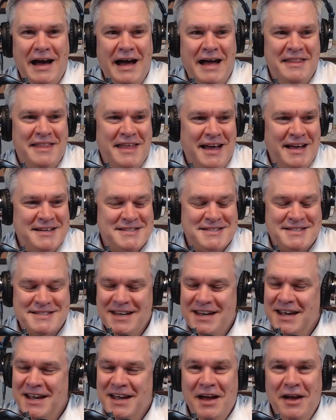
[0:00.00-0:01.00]
that's
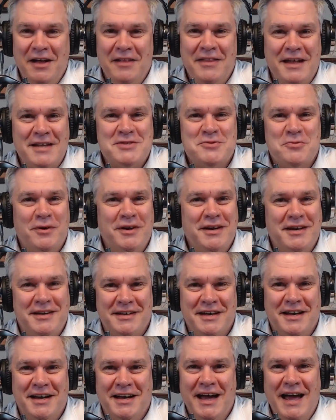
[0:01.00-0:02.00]
that's what
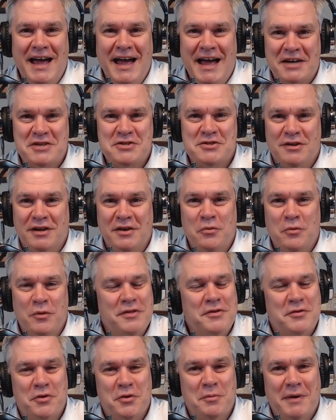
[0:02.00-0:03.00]
actually went
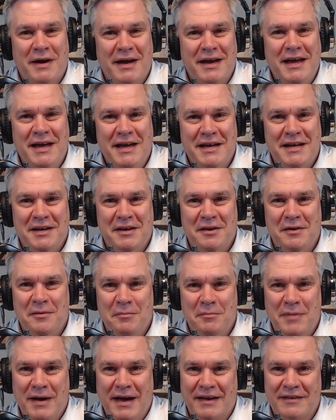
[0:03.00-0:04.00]
through my head
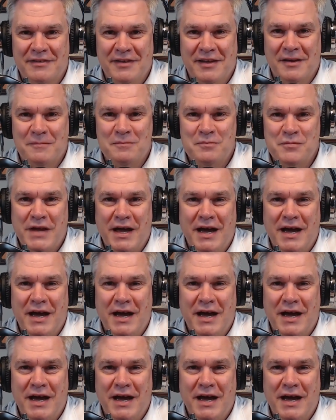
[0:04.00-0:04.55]
back then.